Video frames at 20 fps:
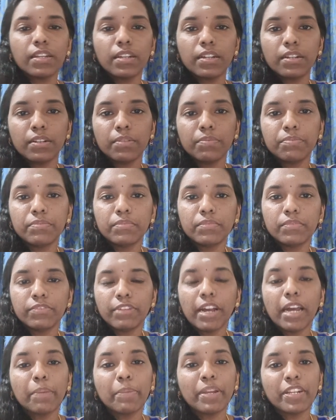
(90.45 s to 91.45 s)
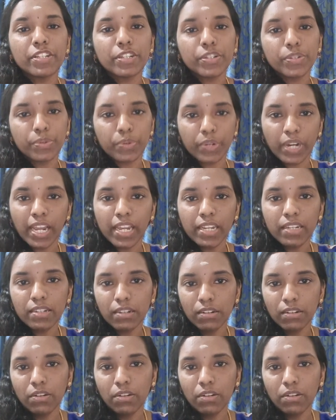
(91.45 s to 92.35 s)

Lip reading: far better to write